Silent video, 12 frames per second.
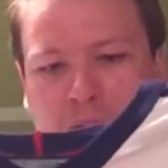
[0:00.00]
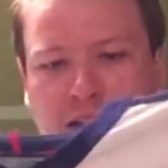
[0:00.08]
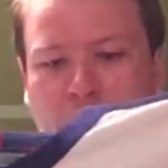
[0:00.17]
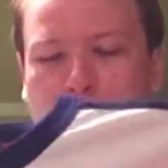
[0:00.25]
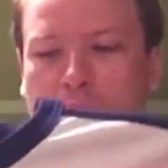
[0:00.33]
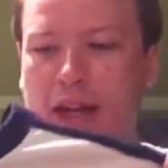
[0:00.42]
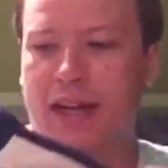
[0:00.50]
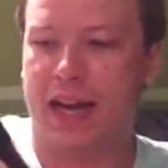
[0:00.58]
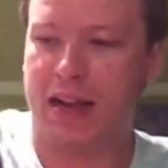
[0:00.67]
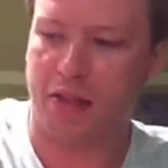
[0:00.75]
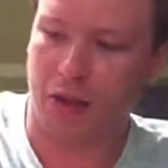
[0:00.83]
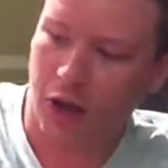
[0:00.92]
Moncton
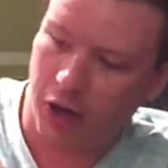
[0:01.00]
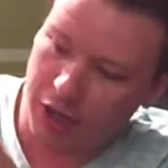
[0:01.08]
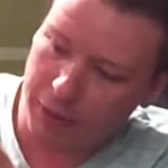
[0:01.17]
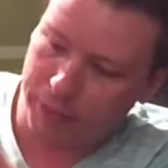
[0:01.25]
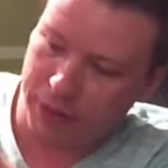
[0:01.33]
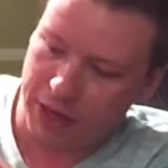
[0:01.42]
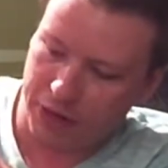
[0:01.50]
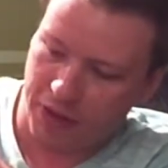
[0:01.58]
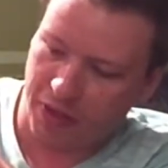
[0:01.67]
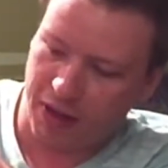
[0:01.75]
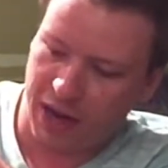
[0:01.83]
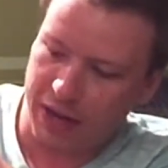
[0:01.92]
Wildcats, all the
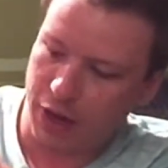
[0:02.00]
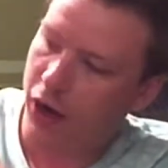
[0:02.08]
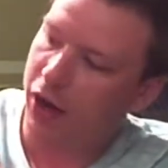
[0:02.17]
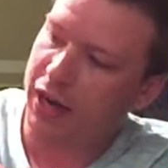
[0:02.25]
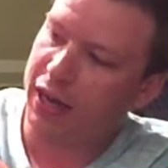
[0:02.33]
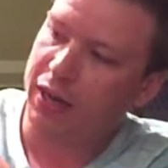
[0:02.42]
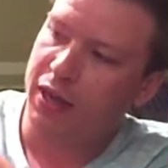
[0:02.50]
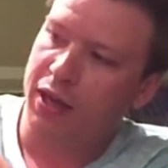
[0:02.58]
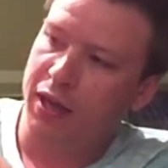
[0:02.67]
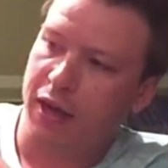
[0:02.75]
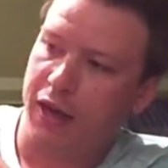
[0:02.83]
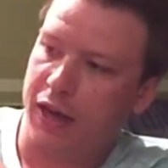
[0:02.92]
players signed on it.
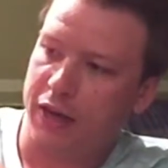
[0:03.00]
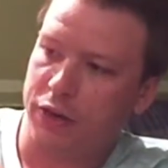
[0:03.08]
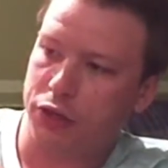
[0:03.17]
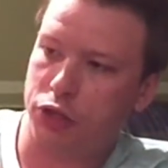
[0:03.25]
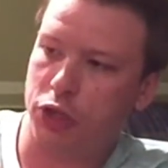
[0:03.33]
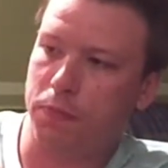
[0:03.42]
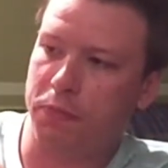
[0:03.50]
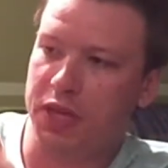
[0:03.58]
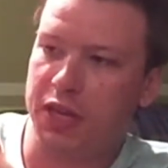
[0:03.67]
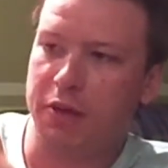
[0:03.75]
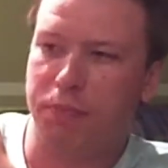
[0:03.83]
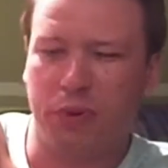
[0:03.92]
Uh, there should
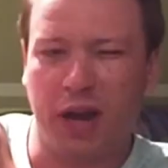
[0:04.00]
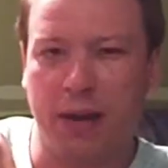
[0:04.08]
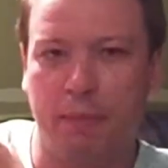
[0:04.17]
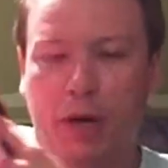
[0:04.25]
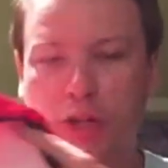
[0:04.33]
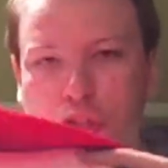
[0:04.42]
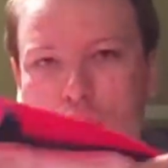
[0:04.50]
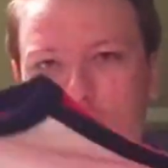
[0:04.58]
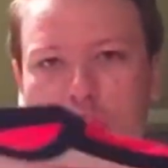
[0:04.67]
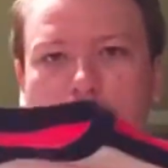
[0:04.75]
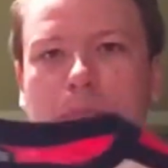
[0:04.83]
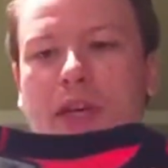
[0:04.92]
be Brad
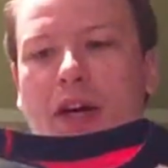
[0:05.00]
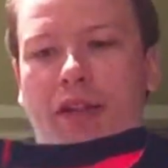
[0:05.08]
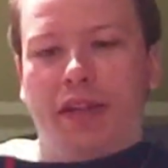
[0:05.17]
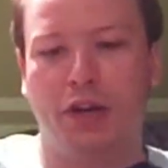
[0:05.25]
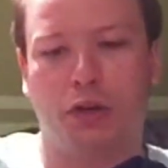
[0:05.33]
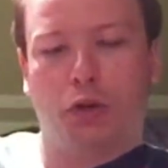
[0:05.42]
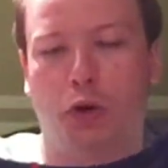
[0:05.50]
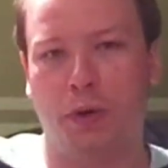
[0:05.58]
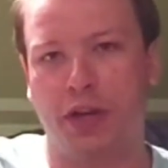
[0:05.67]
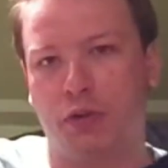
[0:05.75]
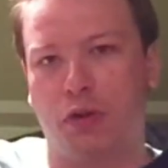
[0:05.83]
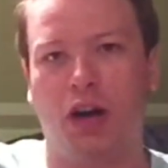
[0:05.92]
Marchand should be on there.
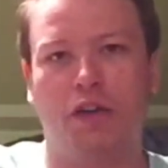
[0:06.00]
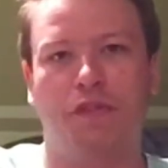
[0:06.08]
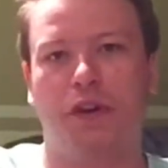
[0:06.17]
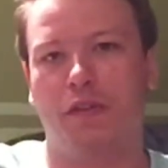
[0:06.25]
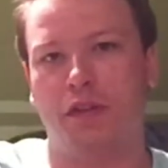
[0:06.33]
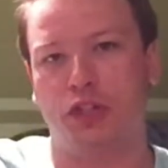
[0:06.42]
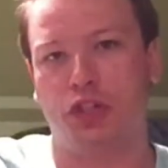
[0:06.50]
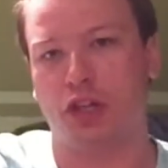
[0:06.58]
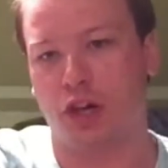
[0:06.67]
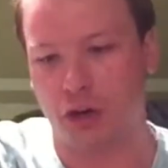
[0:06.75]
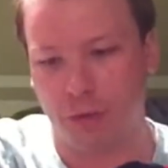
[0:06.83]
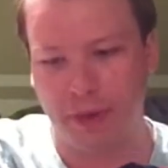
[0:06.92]
Corey Crawford of the
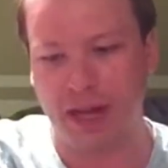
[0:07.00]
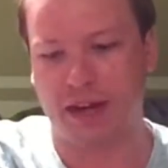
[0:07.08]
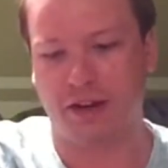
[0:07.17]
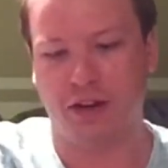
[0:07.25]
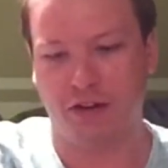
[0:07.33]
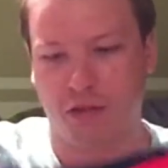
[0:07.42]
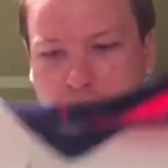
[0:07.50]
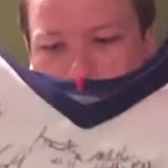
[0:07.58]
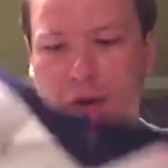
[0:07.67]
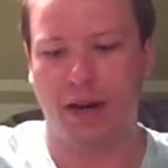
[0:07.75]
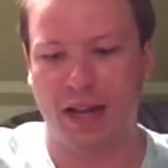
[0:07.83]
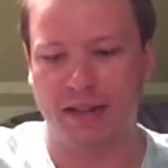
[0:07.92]
Chicago Blackhawks was
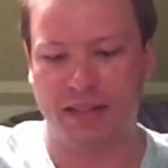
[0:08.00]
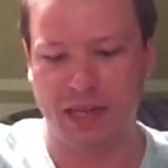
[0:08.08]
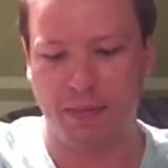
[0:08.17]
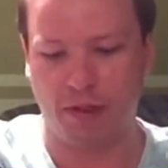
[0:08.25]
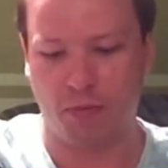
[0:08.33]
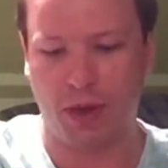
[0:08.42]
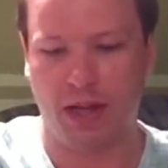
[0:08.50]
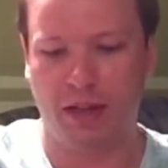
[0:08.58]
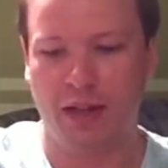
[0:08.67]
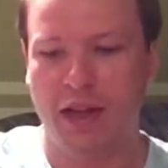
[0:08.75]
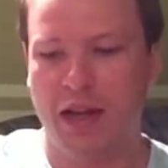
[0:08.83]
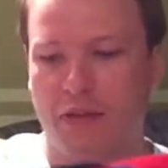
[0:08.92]
part of that team as well.